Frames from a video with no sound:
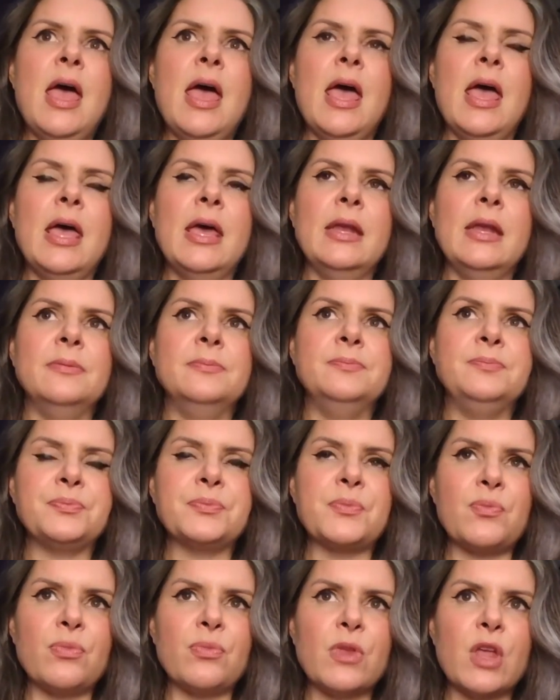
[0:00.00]
And
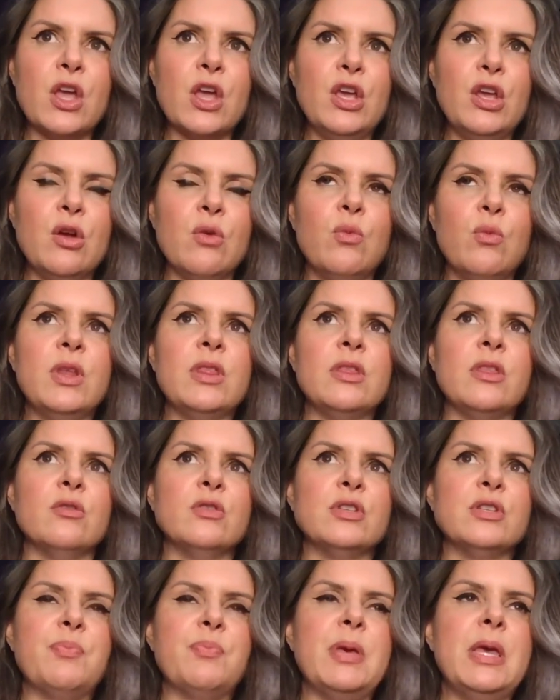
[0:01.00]
with
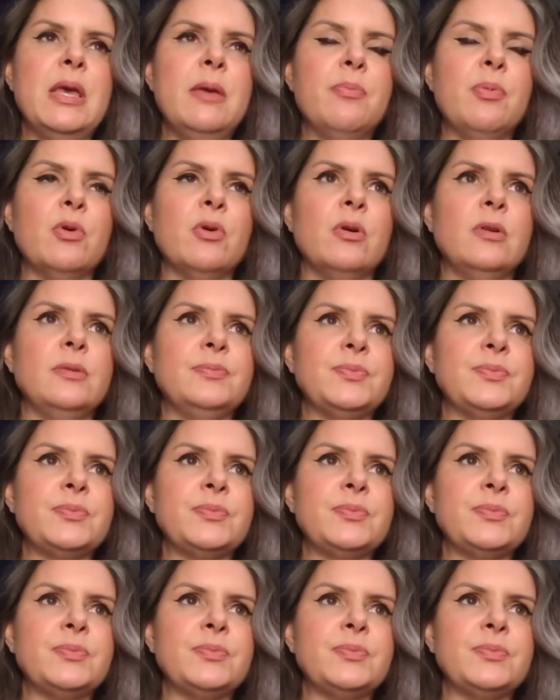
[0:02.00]
those people,